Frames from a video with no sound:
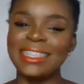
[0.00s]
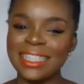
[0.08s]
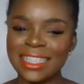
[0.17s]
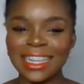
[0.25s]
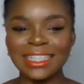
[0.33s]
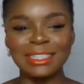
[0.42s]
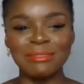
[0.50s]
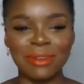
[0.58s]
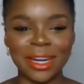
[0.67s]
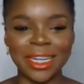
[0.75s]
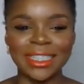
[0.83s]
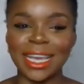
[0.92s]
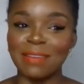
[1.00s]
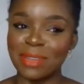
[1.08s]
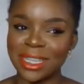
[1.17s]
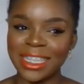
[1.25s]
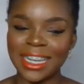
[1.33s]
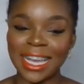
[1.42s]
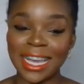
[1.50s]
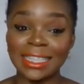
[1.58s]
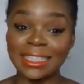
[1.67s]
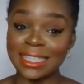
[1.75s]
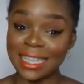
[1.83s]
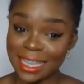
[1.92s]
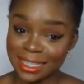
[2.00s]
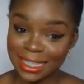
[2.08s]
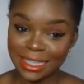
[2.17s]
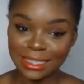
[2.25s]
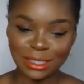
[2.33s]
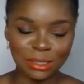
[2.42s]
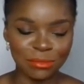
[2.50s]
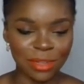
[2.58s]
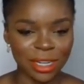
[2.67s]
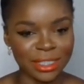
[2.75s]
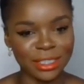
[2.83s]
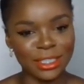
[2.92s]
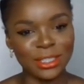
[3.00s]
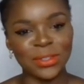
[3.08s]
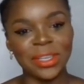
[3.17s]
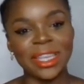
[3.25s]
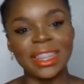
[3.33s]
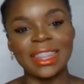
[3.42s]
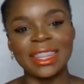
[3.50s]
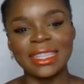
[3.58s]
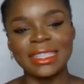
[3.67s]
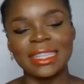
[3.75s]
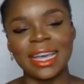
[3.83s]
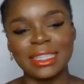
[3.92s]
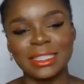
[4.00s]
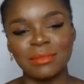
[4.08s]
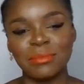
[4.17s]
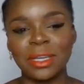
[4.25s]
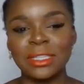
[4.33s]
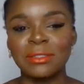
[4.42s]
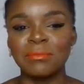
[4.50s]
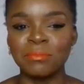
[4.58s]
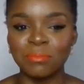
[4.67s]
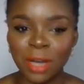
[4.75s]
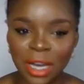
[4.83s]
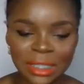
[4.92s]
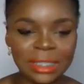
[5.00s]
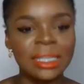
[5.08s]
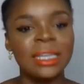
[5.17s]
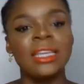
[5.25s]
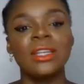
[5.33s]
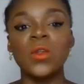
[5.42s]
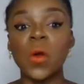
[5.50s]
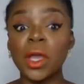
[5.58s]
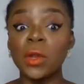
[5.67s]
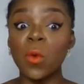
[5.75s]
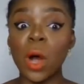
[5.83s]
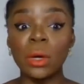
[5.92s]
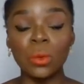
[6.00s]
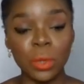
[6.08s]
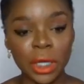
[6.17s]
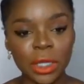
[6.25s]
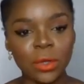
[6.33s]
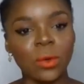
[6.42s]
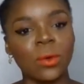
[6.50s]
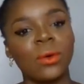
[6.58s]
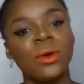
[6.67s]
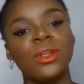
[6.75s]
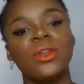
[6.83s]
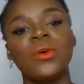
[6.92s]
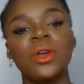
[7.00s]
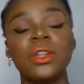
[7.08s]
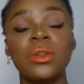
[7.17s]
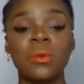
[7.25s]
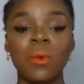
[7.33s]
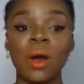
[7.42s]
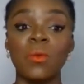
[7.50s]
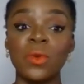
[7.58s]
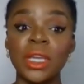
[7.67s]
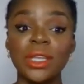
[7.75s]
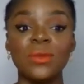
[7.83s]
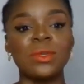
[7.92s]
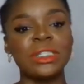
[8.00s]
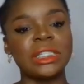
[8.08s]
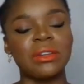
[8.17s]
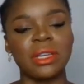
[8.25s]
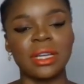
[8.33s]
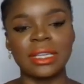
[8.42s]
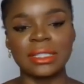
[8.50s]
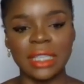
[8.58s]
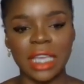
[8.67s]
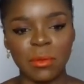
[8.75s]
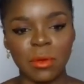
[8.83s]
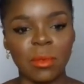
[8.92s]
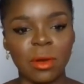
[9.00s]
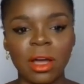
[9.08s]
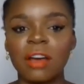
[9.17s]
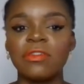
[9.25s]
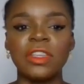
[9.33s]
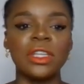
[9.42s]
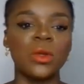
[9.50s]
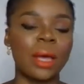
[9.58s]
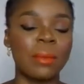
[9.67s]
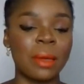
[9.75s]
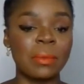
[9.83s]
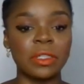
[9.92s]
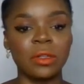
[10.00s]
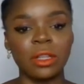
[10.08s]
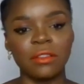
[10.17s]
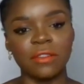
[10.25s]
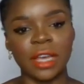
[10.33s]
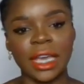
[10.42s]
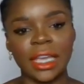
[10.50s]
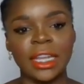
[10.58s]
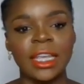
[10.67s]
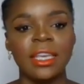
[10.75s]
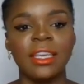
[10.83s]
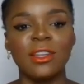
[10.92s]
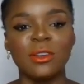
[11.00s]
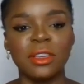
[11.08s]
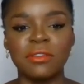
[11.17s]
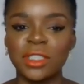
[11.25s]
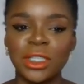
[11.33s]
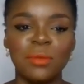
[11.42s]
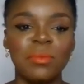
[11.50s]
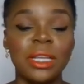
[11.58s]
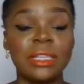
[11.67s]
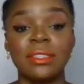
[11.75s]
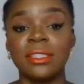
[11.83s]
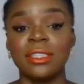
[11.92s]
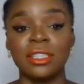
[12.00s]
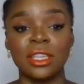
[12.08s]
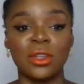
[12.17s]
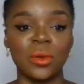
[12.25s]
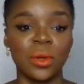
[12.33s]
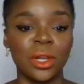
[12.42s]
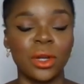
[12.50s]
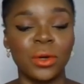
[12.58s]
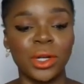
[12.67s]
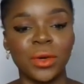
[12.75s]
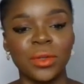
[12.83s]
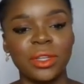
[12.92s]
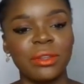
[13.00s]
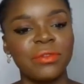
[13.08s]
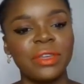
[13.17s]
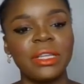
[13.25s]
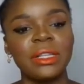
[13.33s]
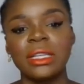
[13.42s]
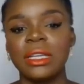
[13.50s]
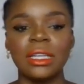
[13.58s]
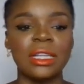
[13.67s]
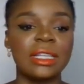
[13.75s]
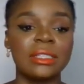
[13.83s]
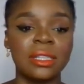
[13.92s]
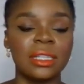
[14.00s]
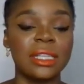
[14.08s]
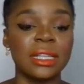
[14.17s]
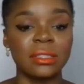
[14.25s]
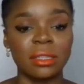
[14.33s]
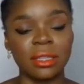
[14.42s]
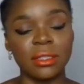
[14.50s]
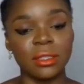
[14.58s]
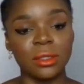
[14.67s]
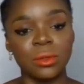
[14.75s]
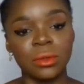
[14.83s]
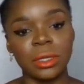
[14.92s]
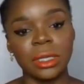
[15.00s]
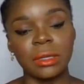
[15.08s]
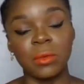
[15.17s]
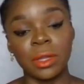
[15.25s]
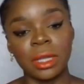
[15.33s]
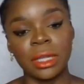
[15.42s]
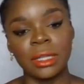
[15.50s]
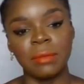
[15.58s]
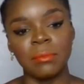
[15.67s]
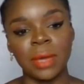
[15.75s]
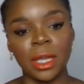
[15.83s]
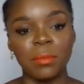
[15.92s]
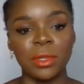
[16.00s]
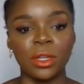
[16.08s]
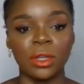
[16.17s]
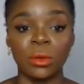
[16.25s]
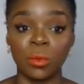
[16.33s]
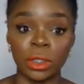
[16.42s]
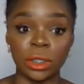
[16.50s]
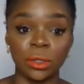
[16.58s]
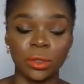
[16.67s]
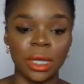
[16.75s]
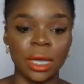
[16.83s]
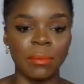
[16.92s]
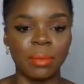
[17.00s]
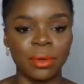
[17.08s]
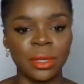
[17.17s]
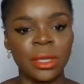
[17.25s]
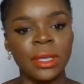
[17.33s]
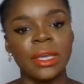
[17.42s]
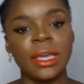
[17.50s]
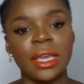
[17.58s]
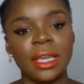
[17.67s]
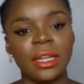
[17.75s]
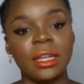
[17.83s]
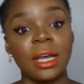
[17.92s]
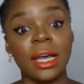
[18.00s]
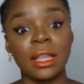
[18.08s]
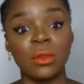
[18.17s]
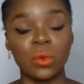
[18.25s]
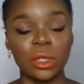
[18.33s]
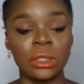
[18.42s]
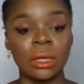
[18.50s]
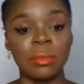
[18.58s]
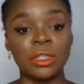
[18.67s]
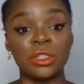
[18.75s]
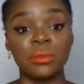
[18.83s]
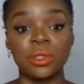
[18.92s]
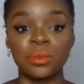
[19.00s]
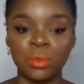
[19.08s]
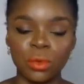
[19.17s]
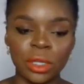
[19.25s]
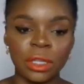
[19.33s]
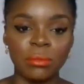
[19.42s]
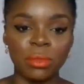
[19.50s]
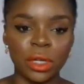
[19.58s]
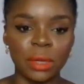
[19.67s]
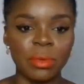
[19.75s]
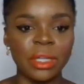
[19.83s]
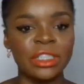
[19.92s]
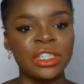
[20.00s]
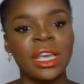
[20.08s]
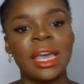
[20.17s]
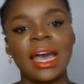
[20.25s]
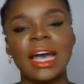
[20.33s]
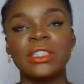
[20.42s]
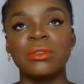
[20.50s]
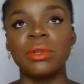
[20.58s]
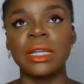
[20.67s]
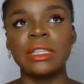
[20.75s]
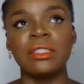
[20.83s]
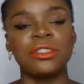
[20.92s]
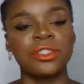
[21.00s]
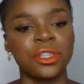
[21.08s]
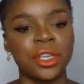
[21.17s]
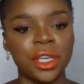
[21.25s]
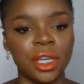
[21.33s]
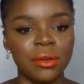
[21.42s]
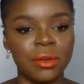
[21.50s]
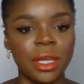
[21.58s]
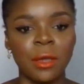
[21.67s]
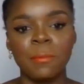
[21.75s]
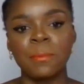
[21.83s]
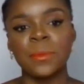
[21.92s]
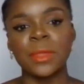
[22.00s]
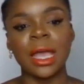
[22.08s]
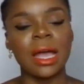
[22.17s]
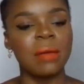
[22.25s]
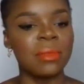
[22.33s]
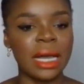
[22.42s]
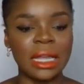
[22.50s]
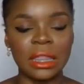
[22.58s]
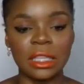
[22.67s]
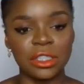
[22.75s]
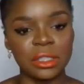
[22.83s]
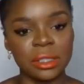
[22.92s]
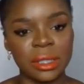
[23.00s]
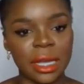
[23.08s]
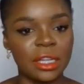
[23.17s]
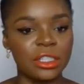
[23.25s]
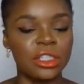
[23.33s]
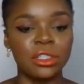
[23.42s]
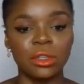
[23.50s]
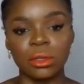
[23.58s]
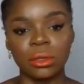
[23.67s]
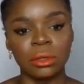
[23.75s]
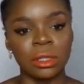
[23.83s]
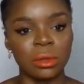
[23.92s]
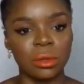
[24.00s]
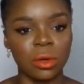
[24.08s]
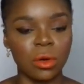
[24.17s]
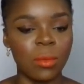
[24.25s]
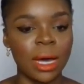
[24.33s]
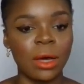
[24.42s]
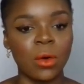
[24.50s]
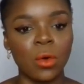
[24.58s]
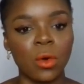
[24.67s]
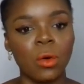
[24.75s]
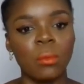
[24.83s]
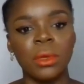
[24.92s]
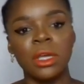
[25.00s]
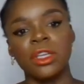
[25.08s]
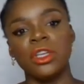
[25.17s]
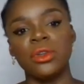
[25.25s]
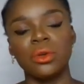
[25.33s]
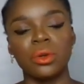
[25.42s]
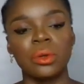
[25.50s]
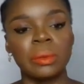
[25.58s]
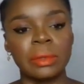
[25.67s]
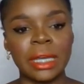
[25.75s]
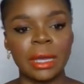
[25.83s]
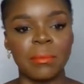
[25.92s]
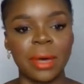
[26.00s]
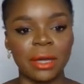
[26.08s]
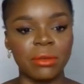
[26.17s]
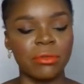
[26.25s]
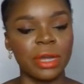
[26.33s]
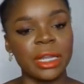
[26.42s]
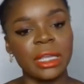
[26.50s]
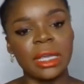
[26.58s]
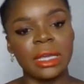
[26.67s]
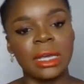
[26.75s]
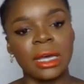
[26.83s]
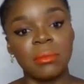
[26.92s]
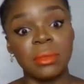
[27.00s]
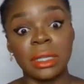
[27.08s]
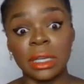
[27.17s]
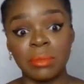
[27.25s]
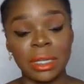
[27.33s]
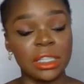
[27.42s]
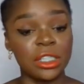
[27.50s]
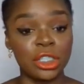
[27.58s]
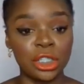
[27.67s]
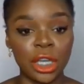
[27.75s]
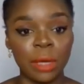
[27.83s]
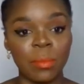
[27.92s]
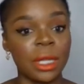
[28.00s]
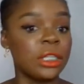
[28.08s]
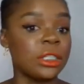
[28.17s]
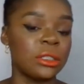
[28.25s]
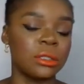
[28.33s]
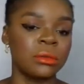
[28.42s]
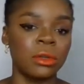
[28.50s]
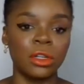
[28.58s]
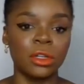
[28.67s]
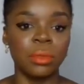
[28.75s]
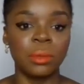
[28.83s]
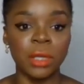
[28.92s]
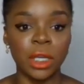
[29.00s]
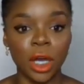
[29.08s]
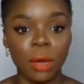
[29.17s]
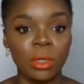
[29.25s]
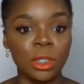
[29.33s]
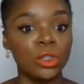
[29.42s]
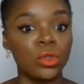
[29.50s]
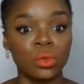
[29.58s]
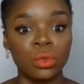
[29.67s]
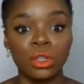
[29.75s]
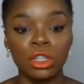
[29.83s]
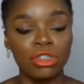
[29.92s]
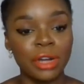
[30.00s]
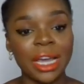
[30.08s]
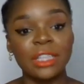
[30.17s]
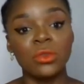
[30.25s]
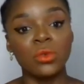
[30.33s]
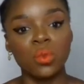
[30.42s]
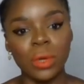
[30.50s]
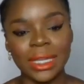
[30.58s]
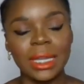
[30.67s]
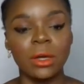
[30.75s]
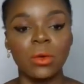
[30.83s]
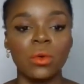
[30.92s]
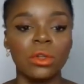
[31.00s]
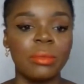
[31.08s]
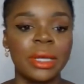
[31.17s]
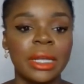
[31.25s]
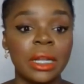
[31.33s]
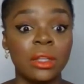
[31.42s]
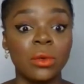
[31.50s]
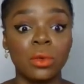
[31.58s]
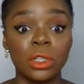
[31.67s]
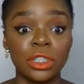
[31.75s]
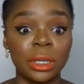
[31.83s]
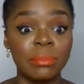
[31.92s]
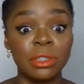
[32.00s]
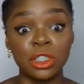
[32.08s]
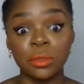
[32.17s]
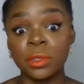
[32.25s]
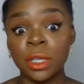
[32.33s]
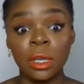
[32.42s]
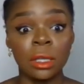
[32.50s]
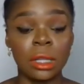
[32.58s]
she's a little smart, I'm not gonna lie, she is a little smart, you know, in this aspect. But knowing what we know, knowing what we know Shericka is capable of, you know, I'm absolutely fine, you know, if she places, you know, lower down in the field. It has nothing to do with, in my opinion, what's going to happen at the World Championships in Budapest. As it relates to Sha'Carri, I think she's tired. She's gonna, you know, go back home, you know, get back ready, get back in shape, and is gonna be coming to try to win a gold medal at the World Championships.